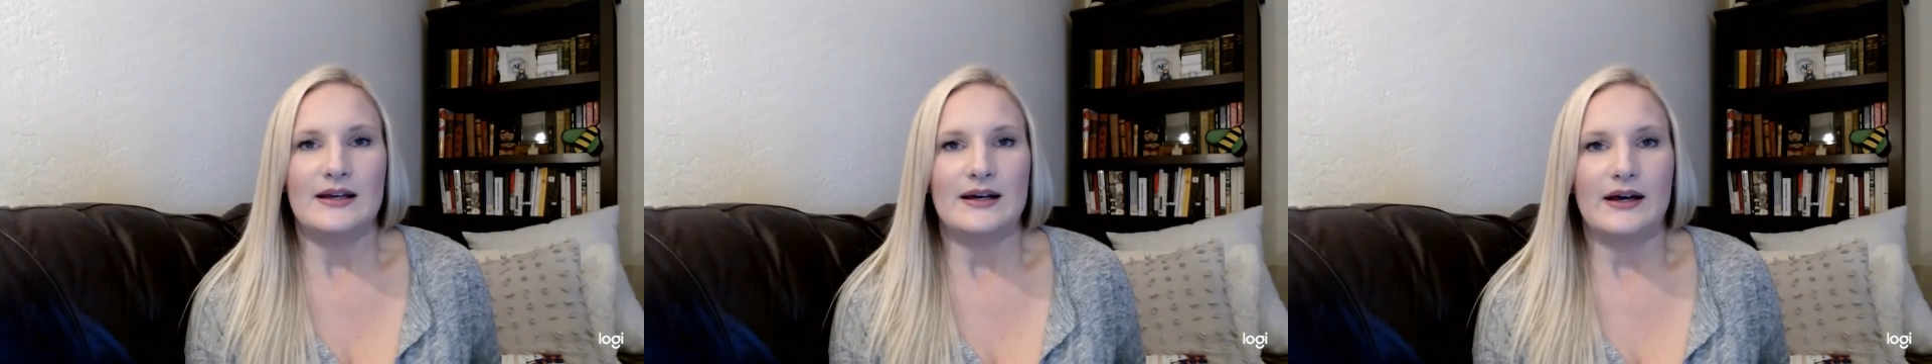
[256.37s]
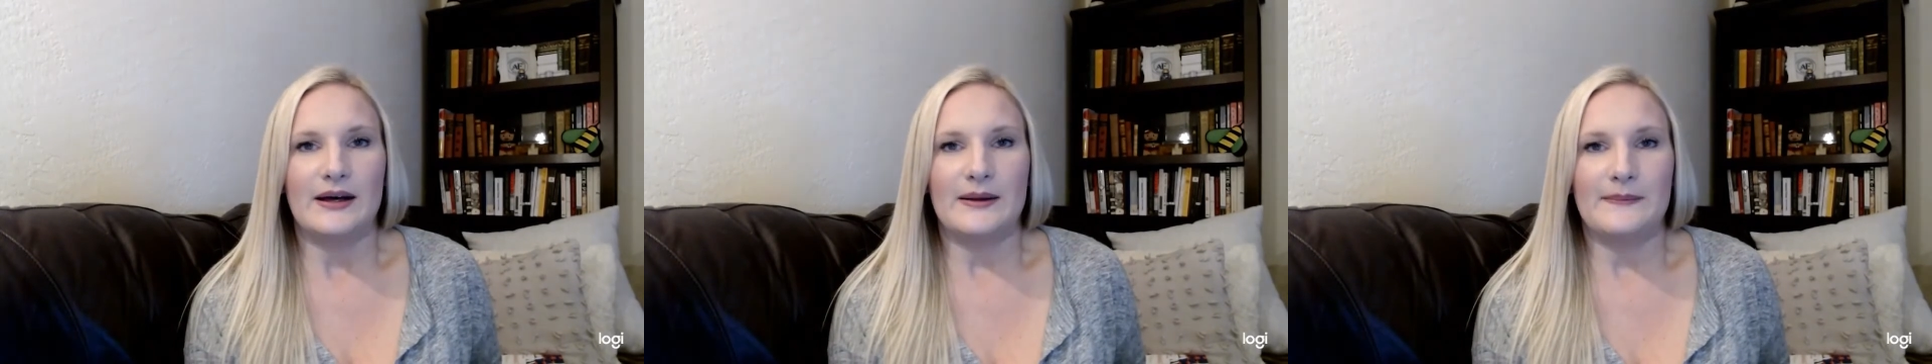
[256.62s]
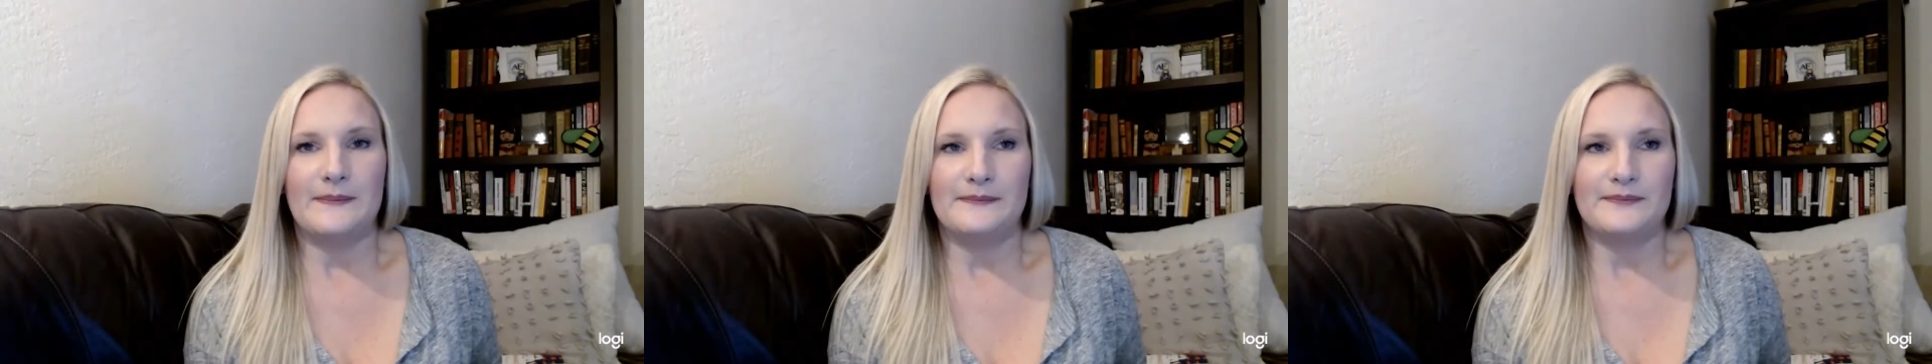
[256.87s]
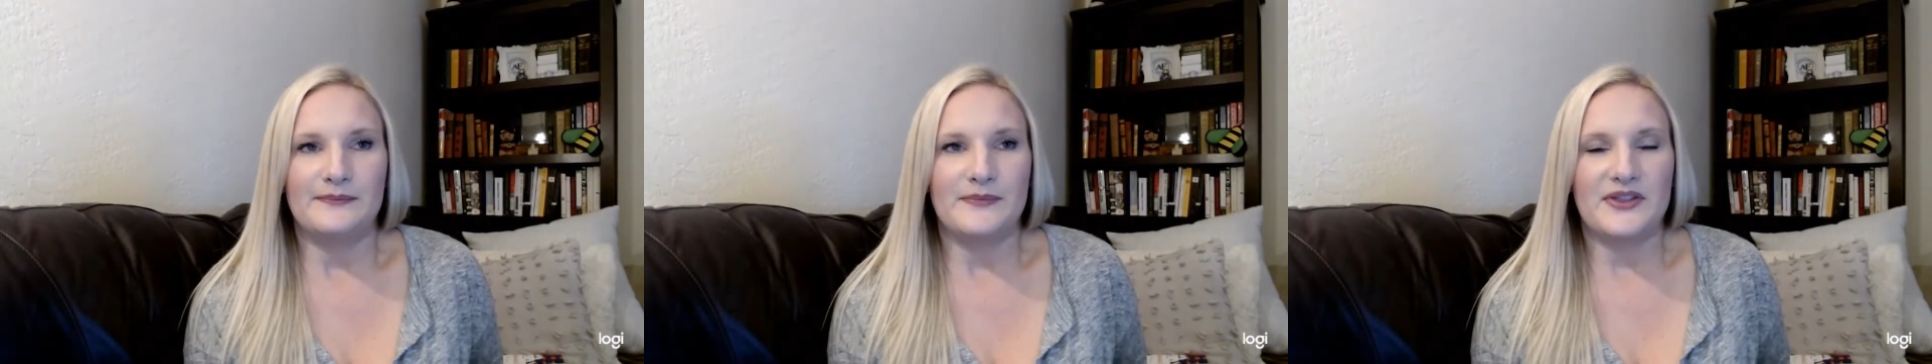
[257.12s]
a
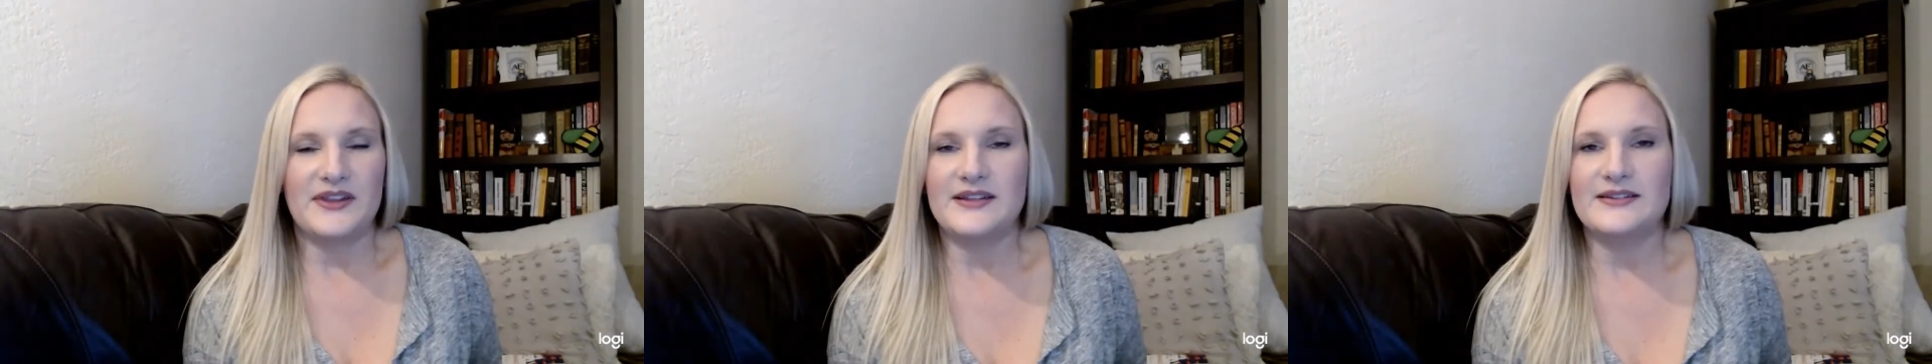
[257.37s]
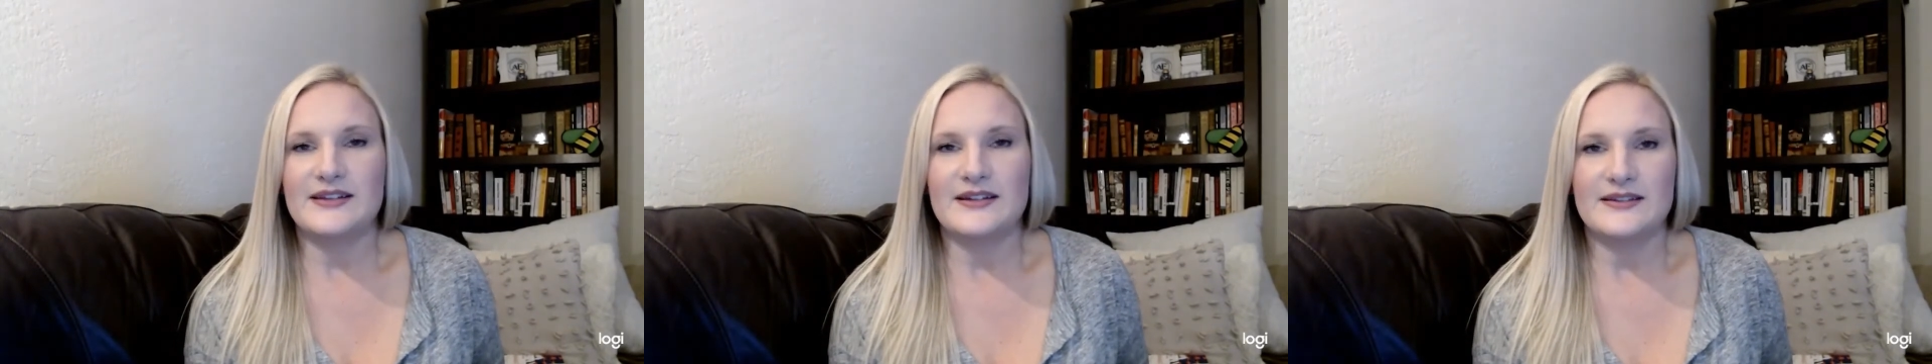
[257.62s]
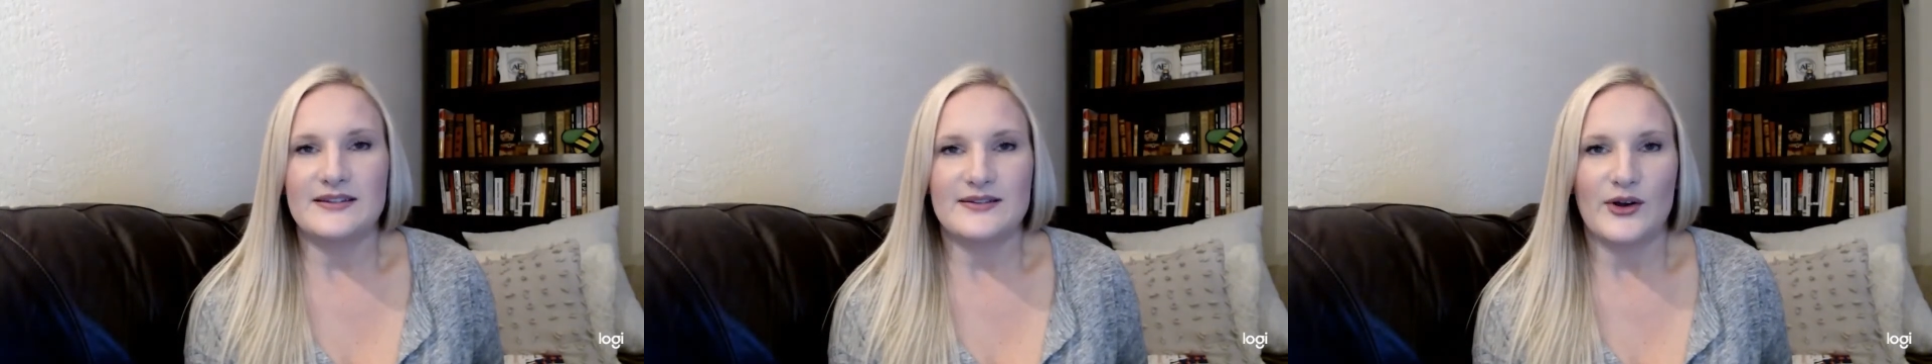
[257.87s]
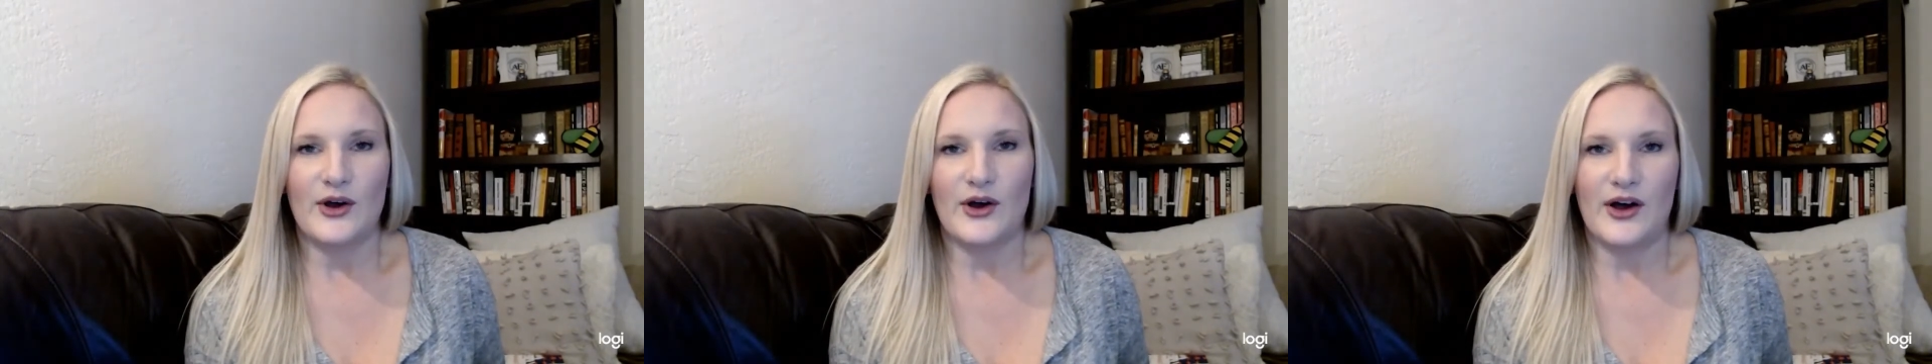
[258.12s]
thesis
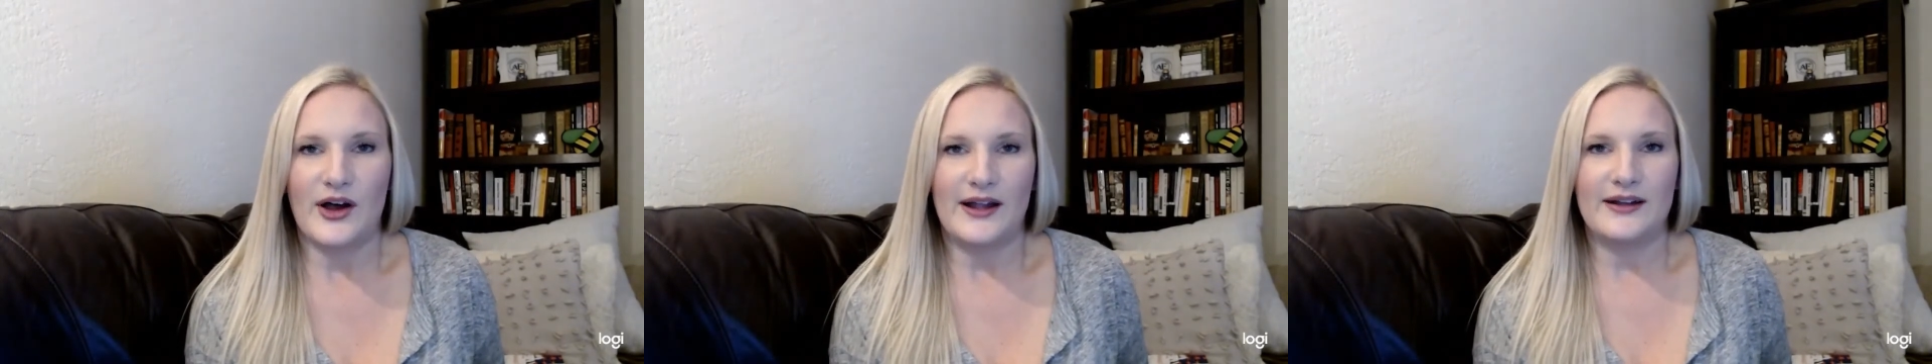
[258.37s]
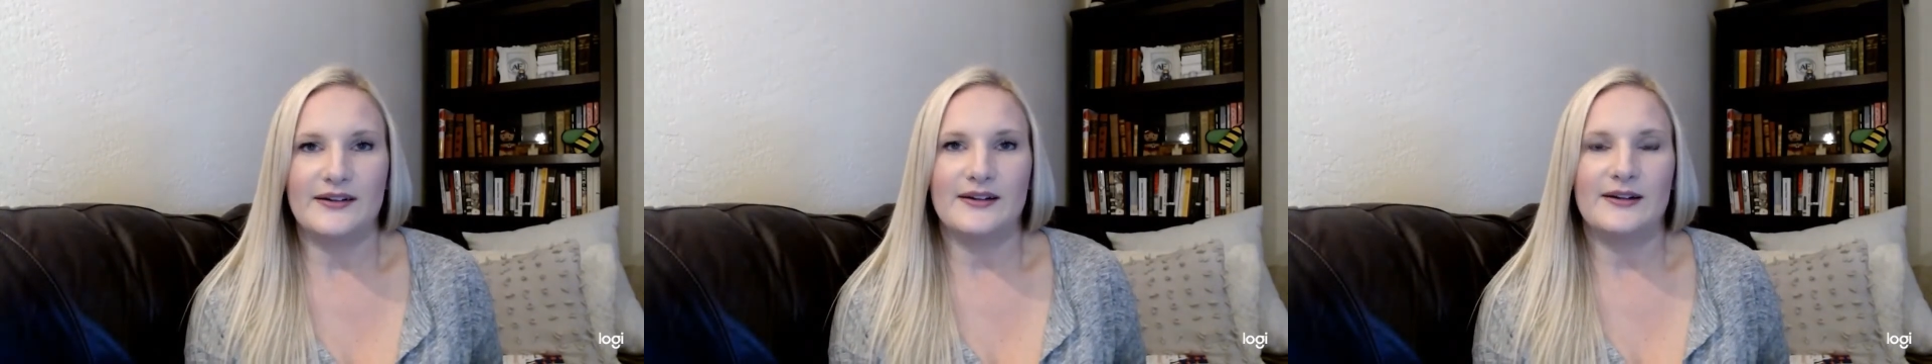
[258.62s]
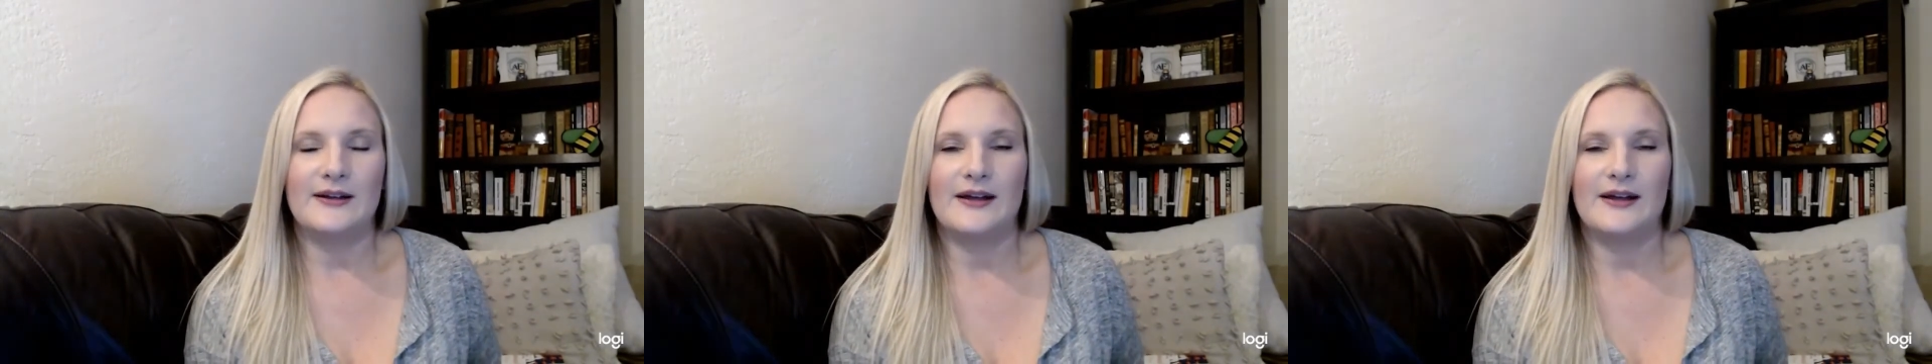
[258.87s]
on